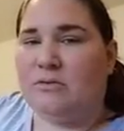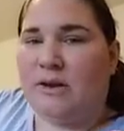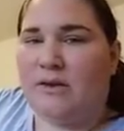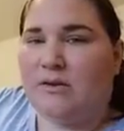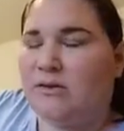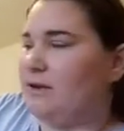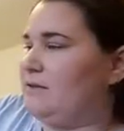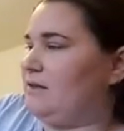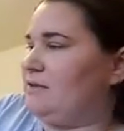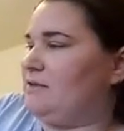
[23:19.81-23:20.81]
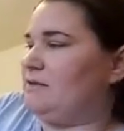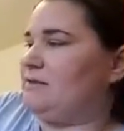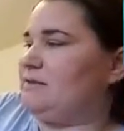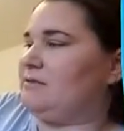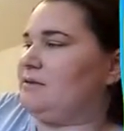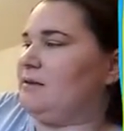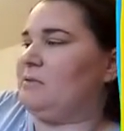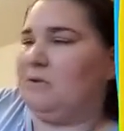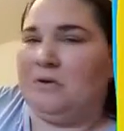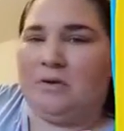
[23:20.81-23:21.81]
Oh, you guys can't see this. This is
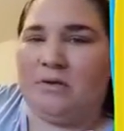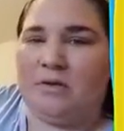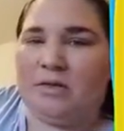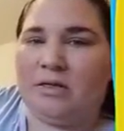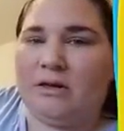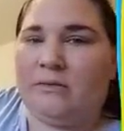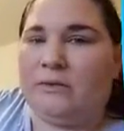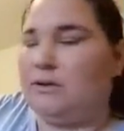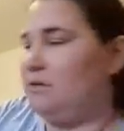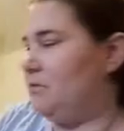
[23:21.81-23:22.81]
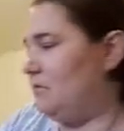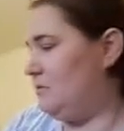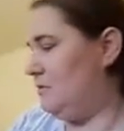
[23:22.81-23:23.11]
terrible. That one,